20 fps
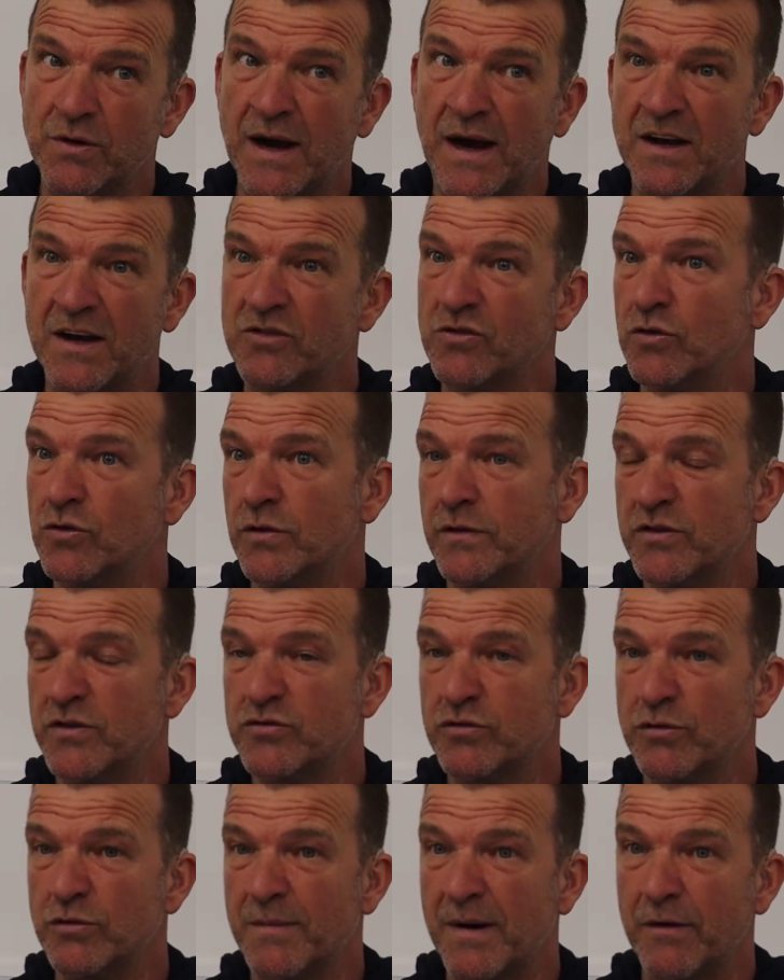guys go over
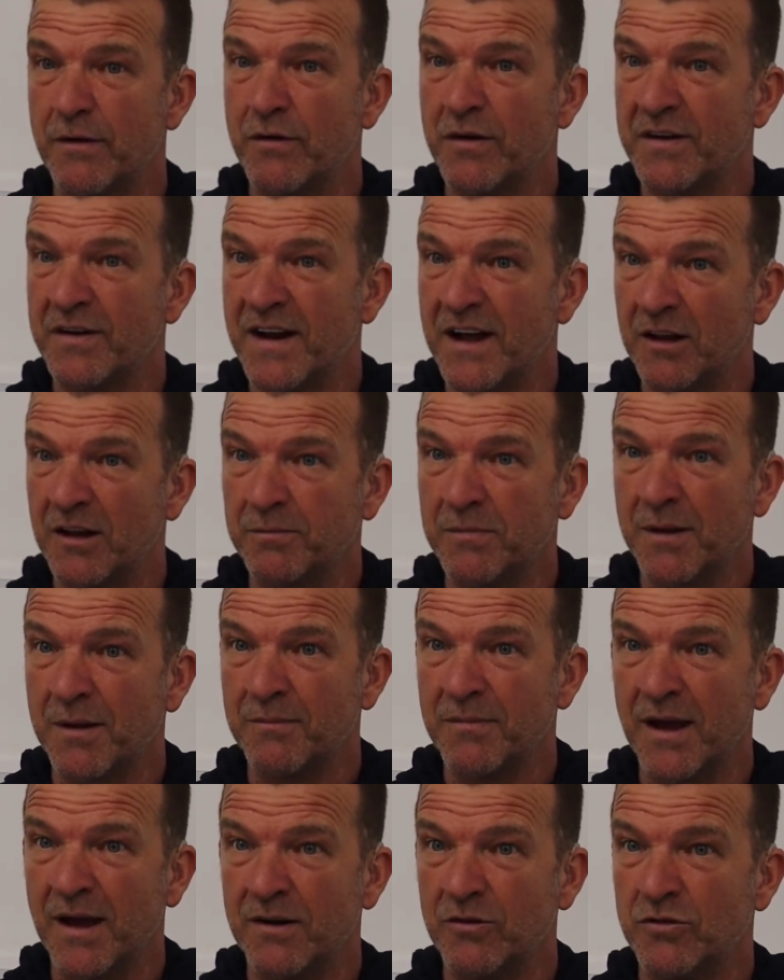to America and help
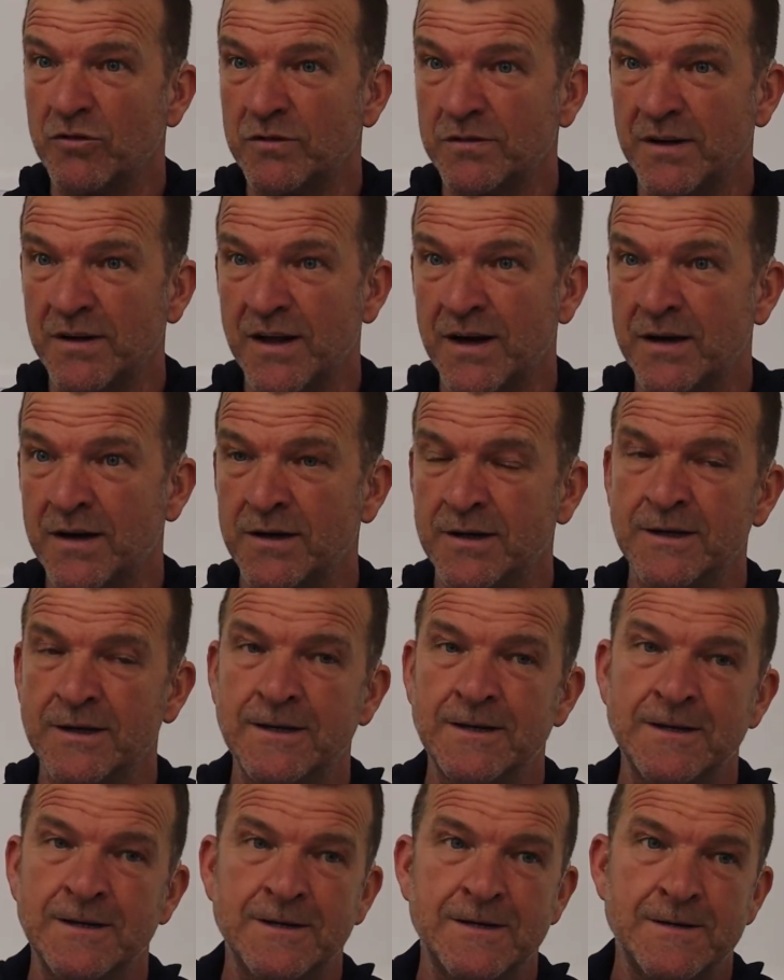them get over there.
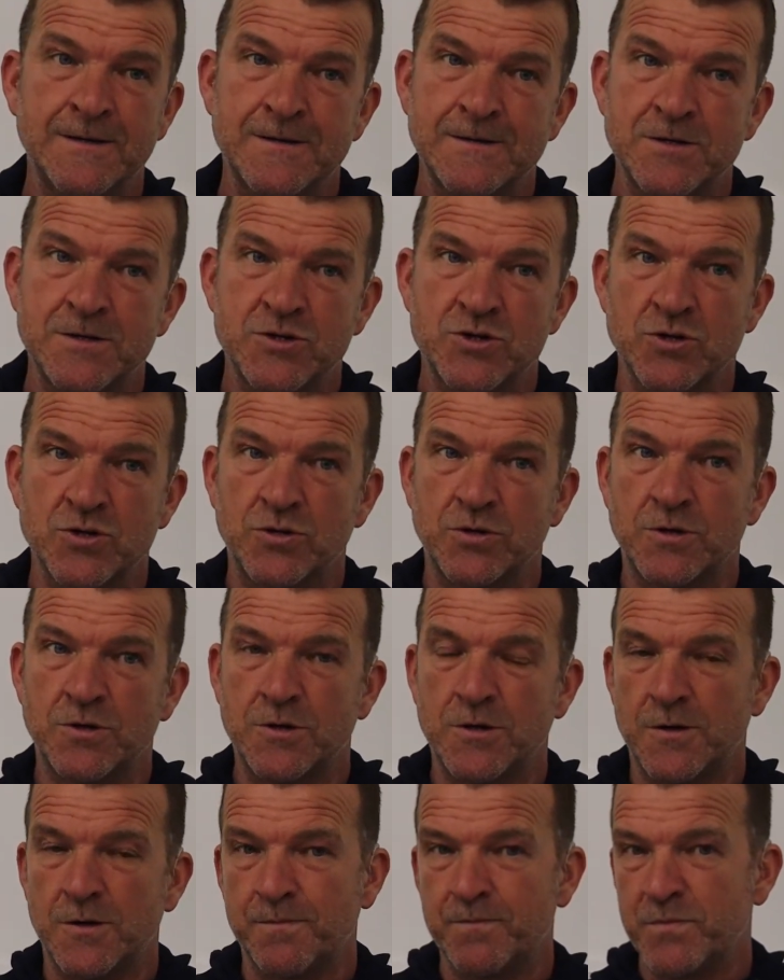
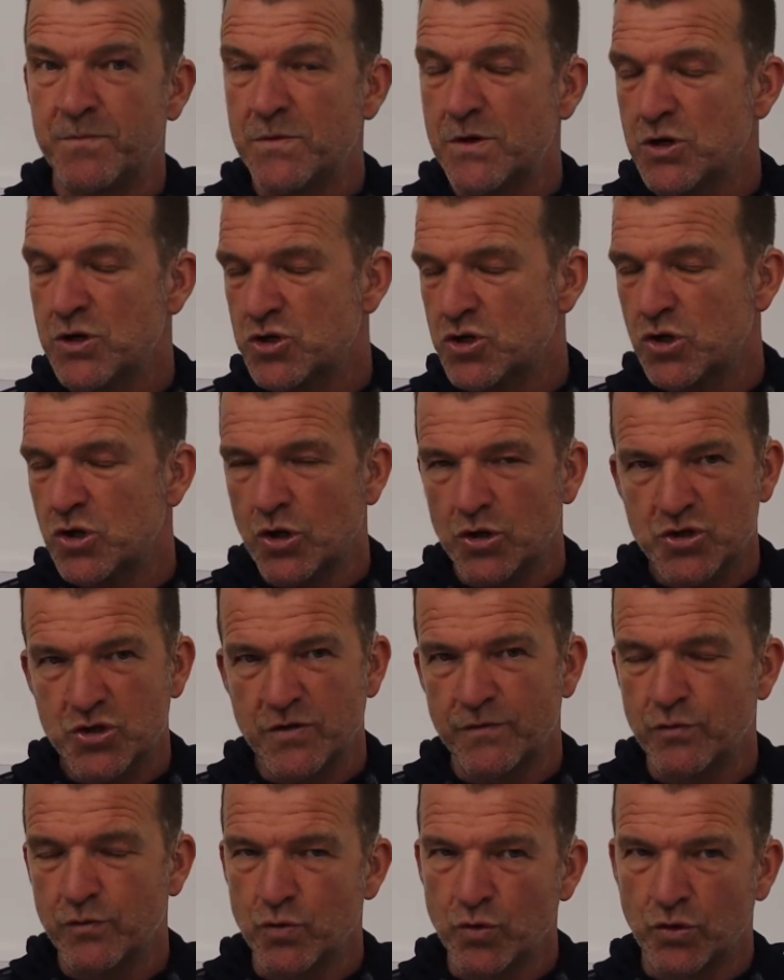So there's lots
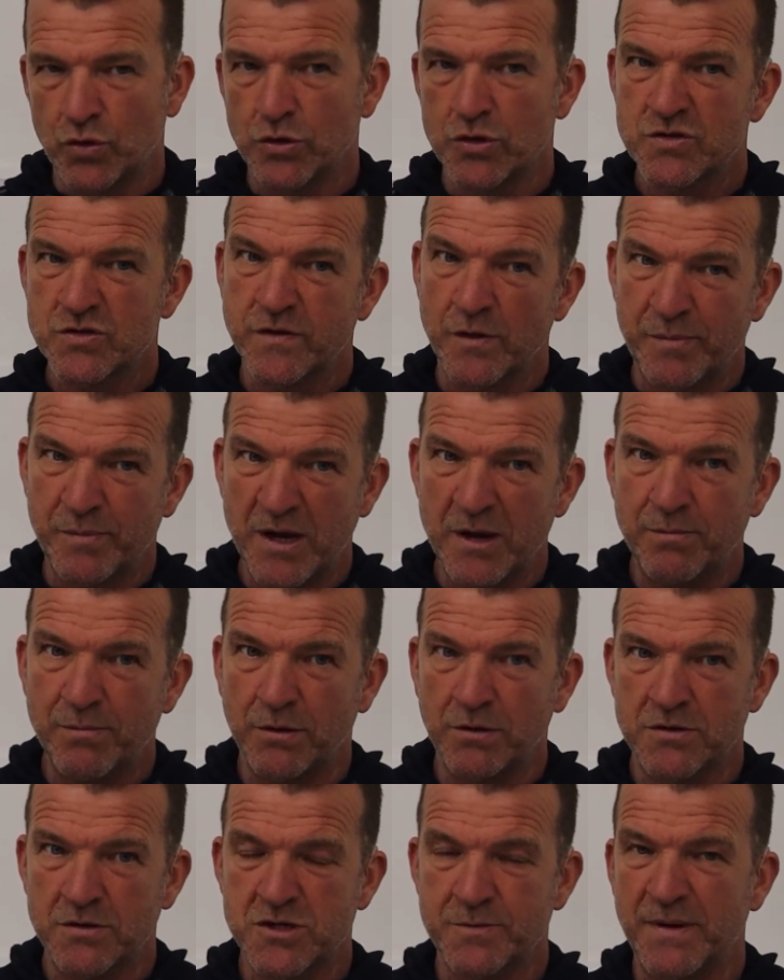of roles for
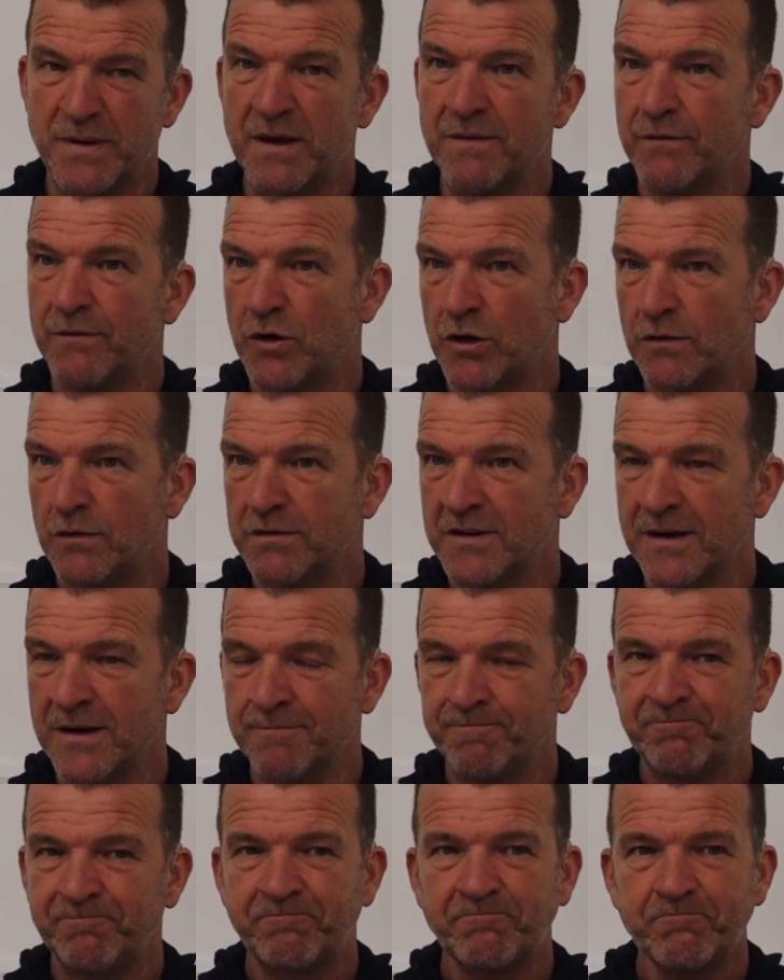people to be involved
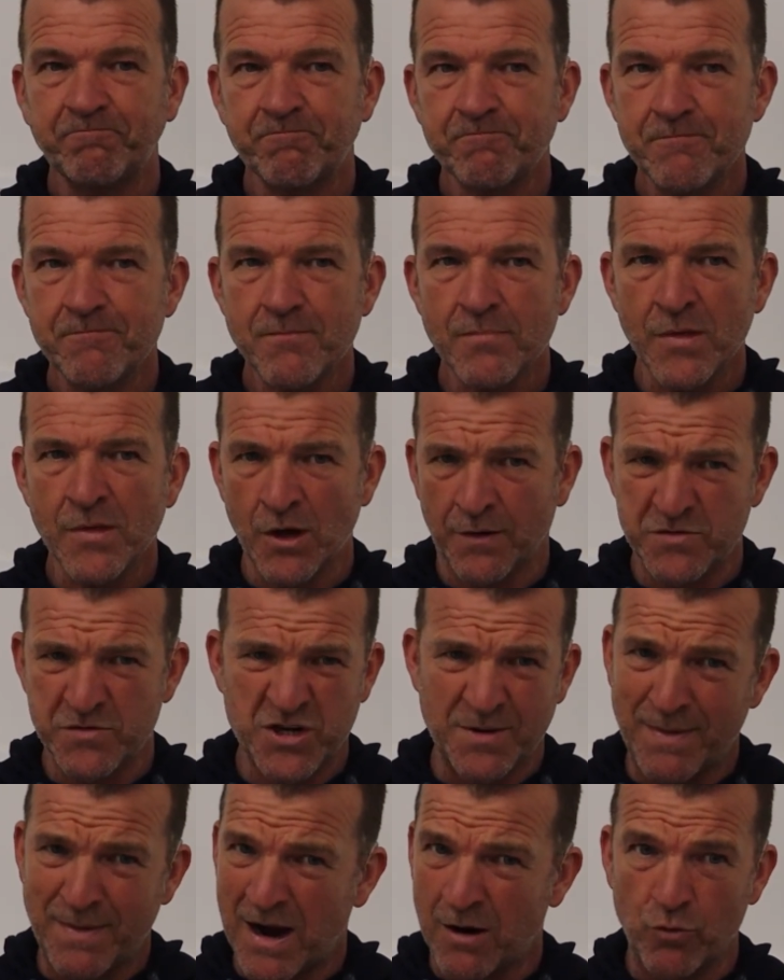in.
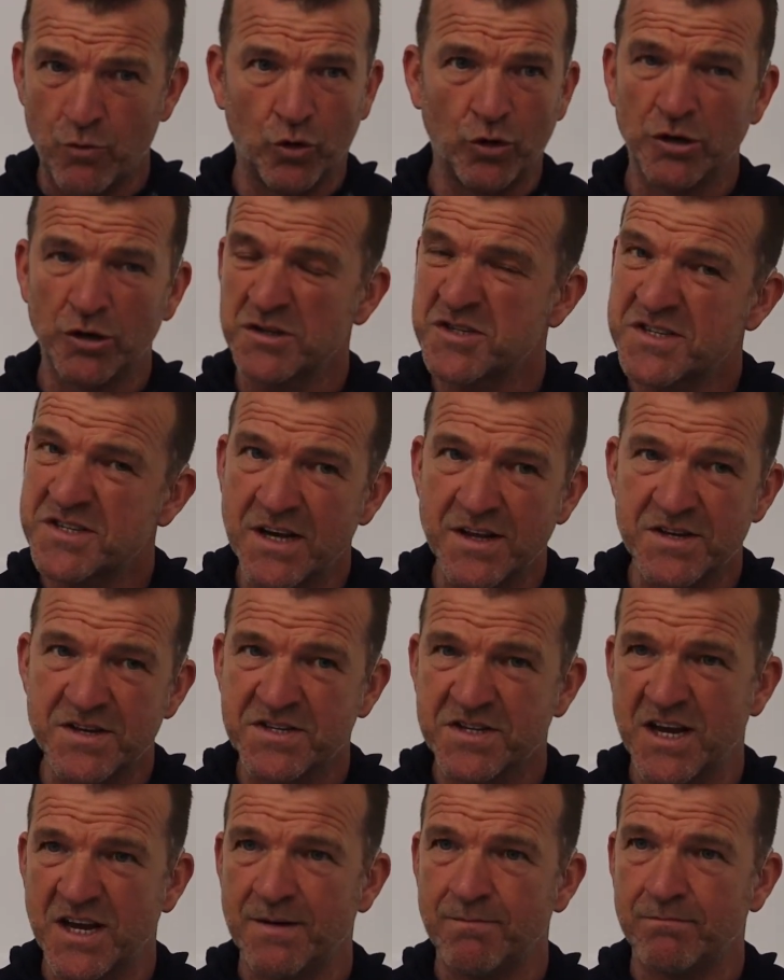Obviously my role will stay the
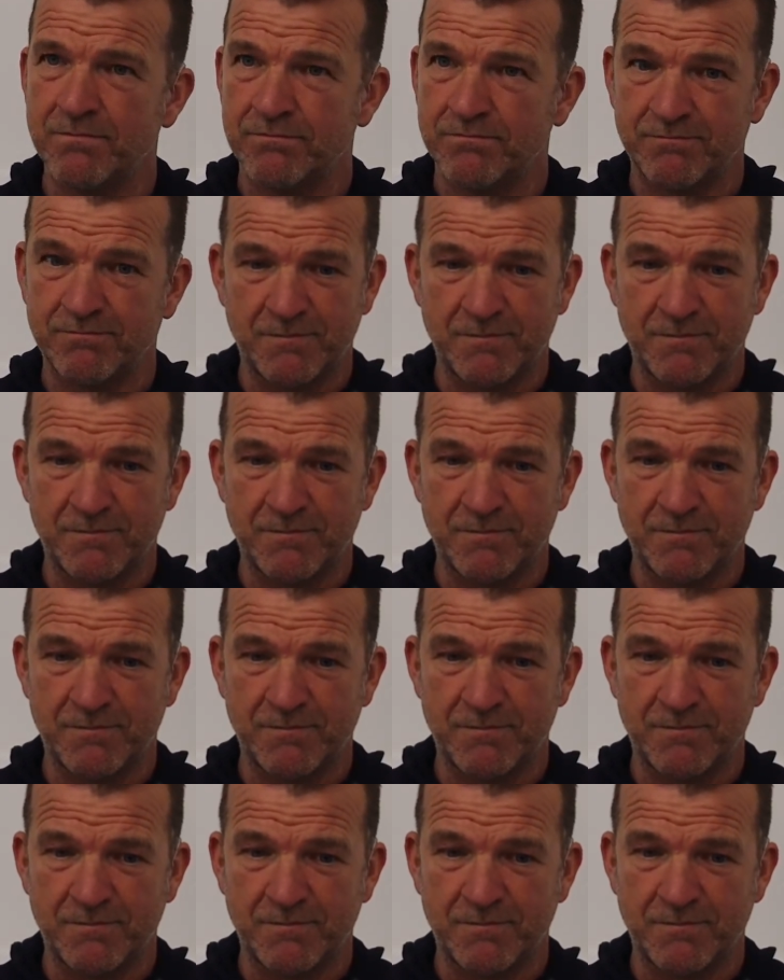same.